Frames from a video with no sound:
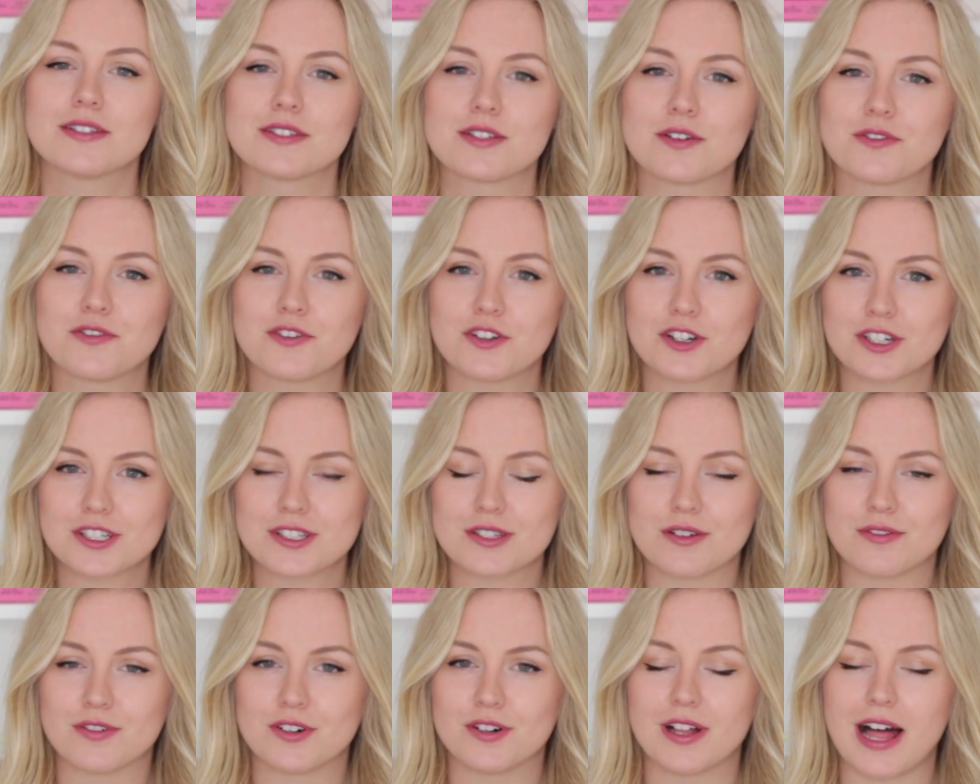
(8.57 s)
So
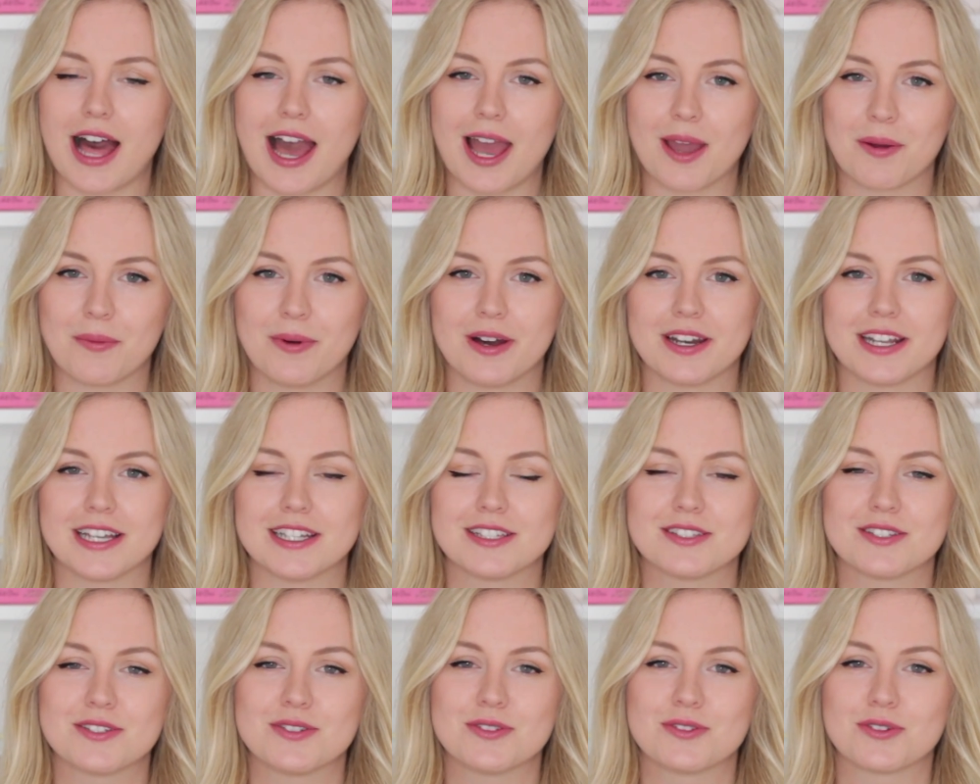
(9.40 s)
first of all, I
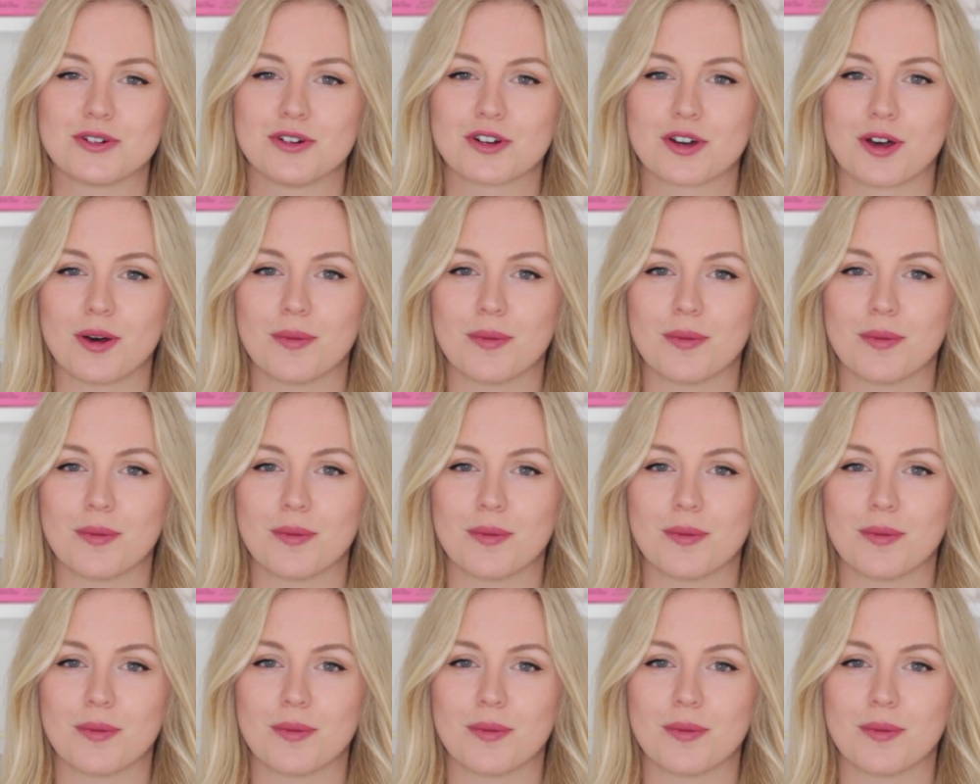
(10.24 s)
wanted to talk